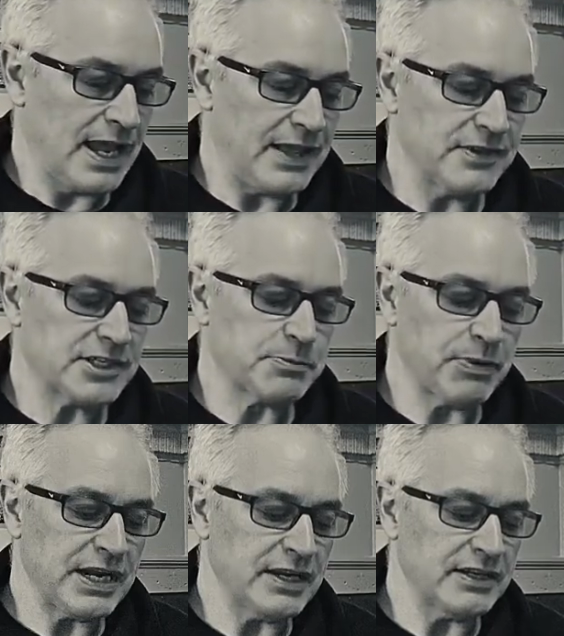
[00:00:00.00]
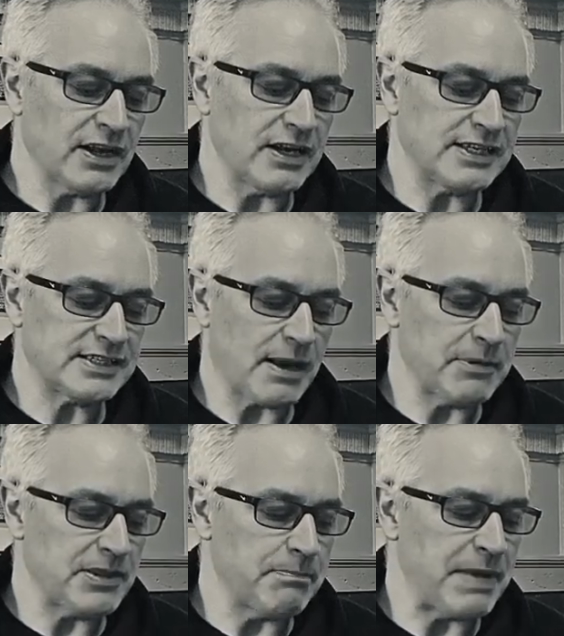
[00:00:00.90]
In the spring and early
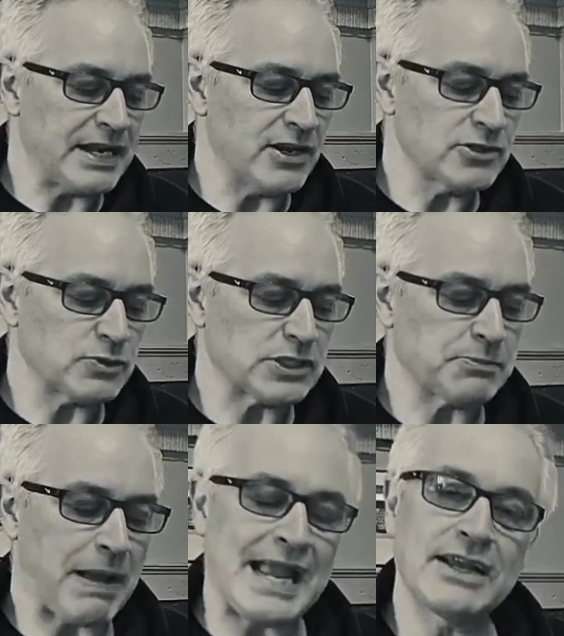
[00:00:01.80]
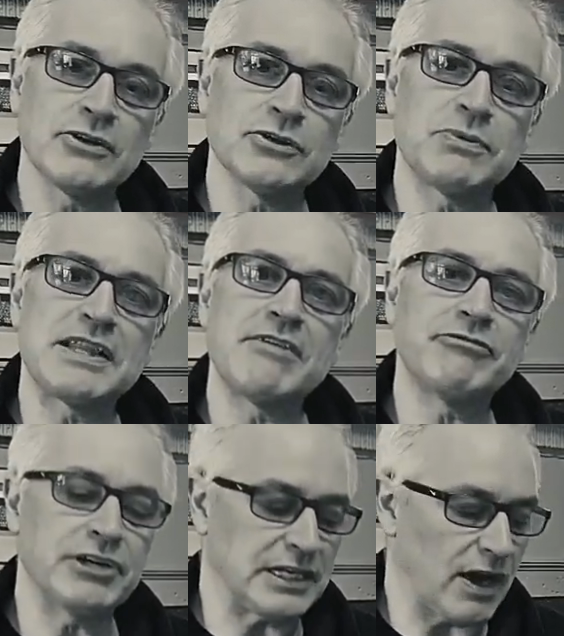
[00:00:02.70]
summer, the meadows were spangled with
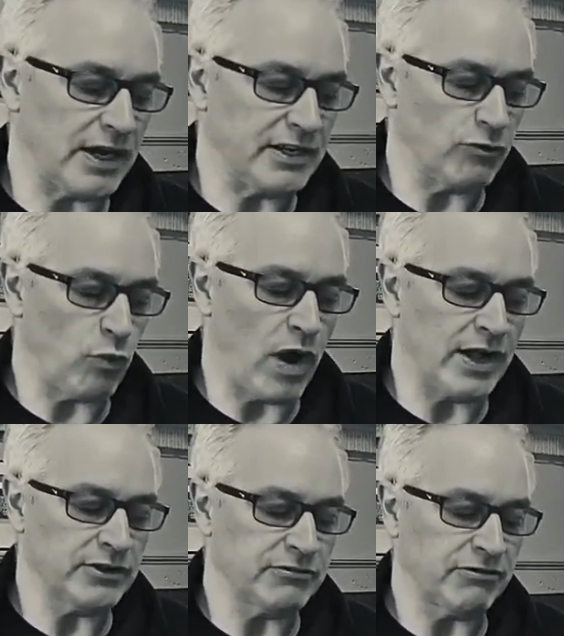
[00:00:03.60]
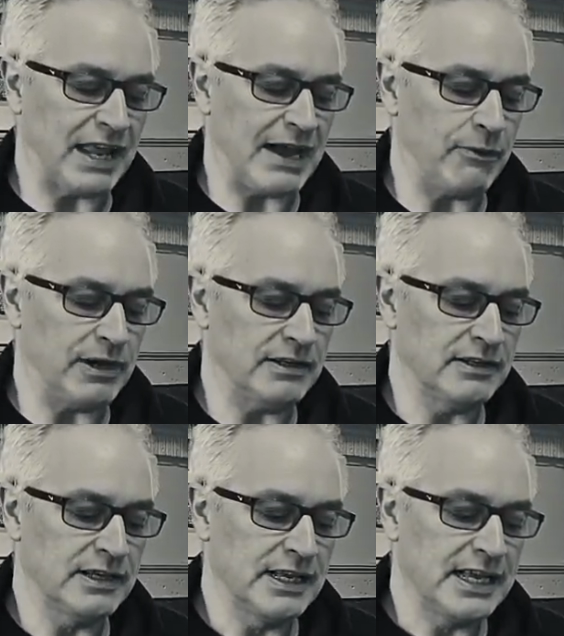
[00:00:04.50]
every kind of wild flower,
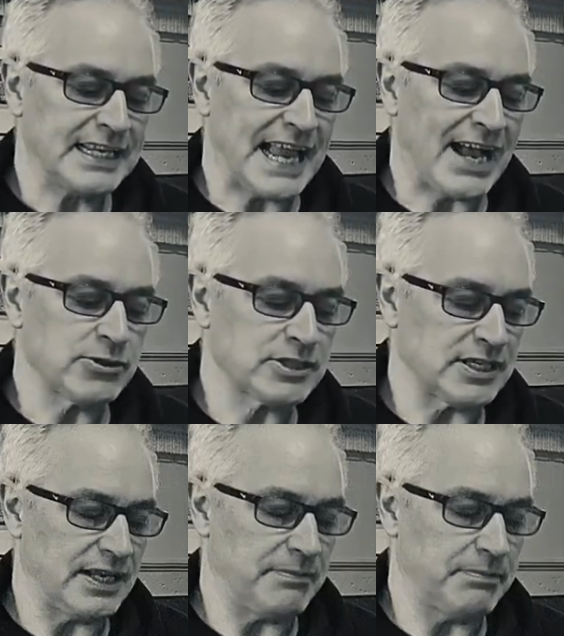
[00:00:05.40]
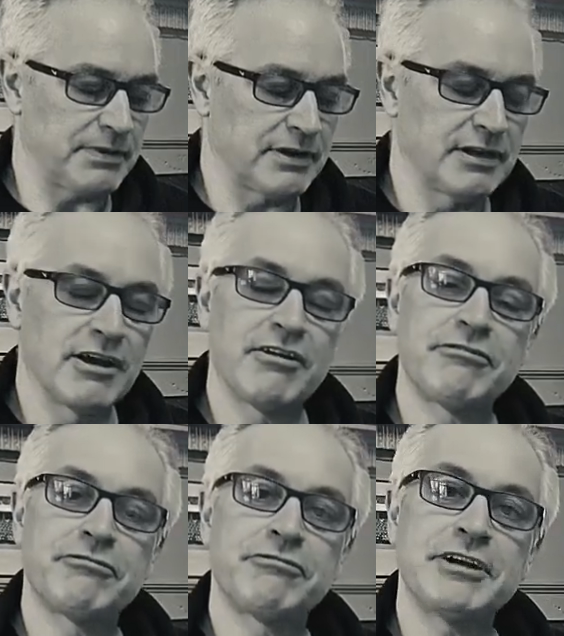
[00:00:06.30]
cowslip,
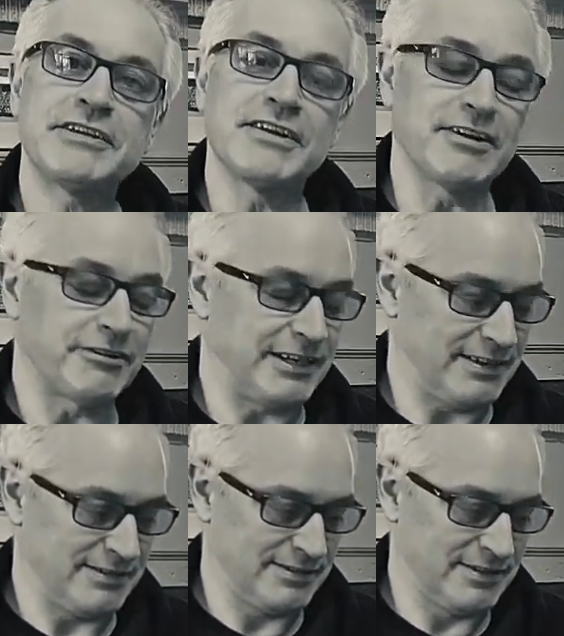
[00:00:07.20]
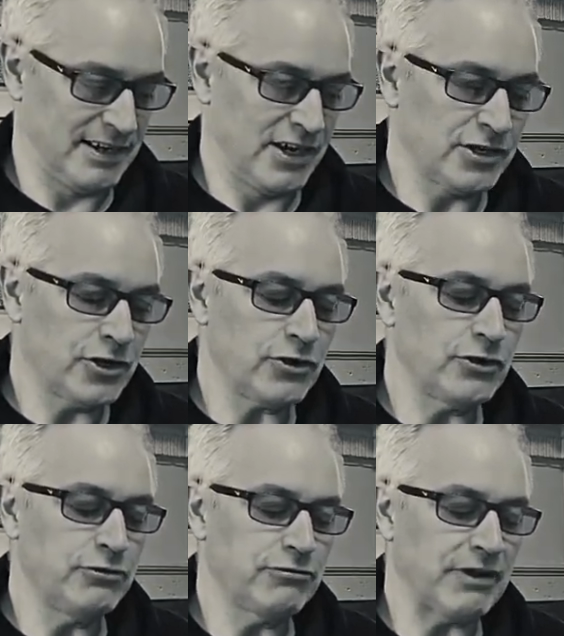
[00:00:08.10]
fritillary,
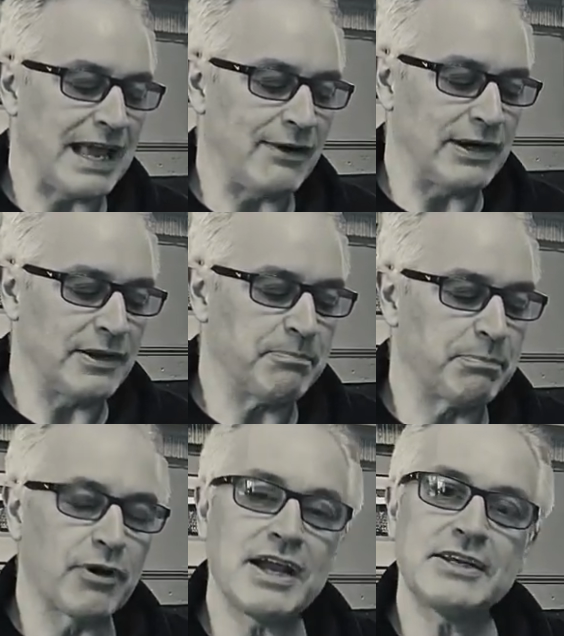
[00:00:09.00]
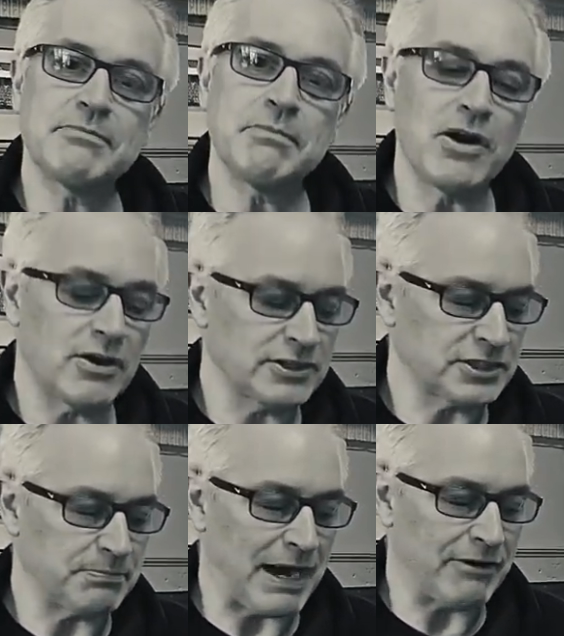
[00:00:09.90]
cuckoo flower and bright
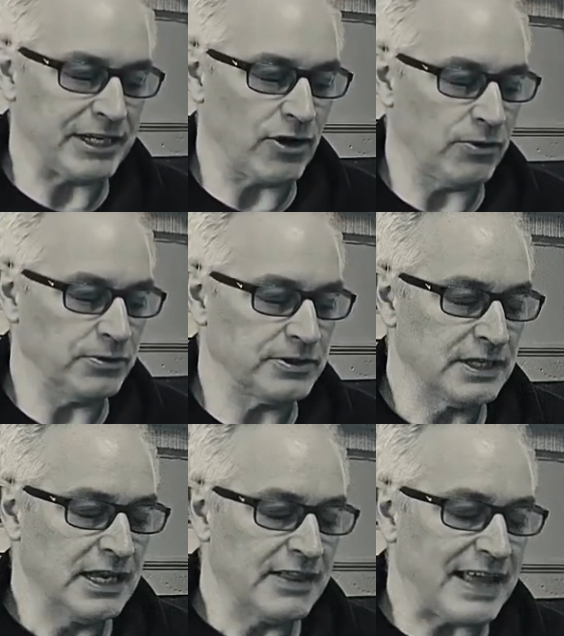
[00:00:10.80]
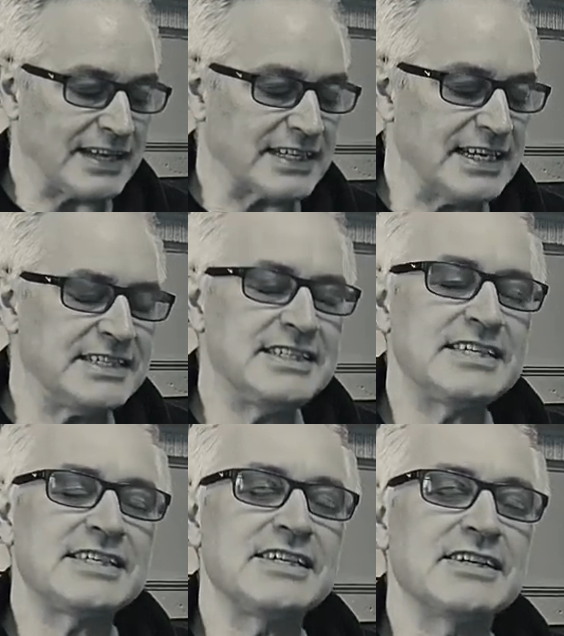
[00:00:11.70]
marsh marigold, that
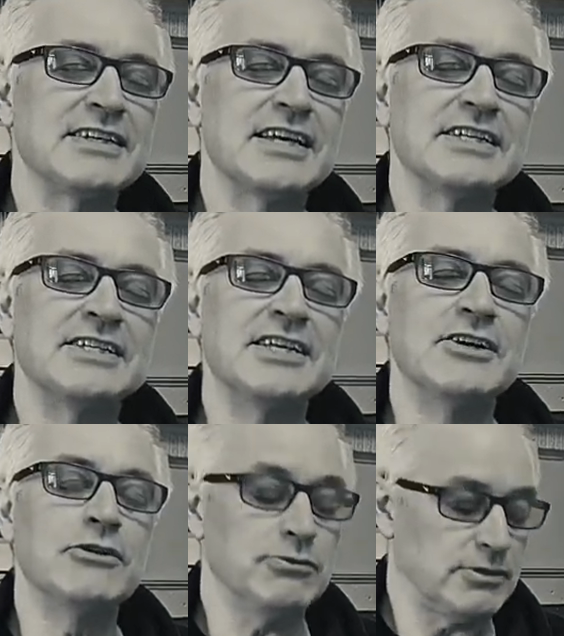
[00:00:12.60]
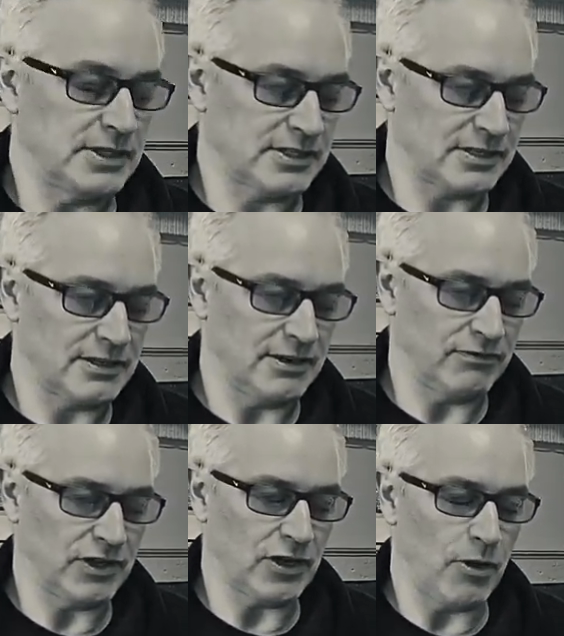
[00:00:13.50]
Edician deluxe of
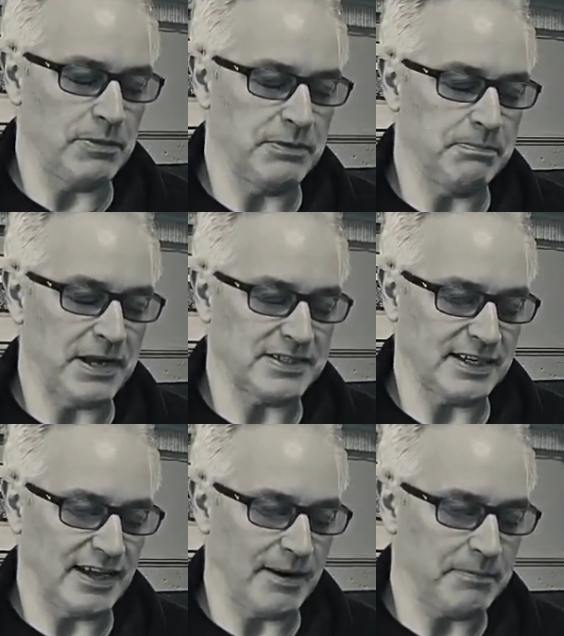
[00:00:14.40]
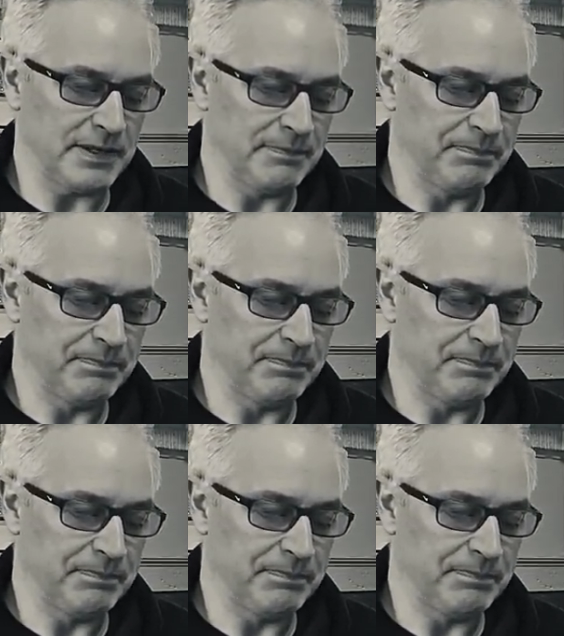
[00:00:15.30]
the common buttercup.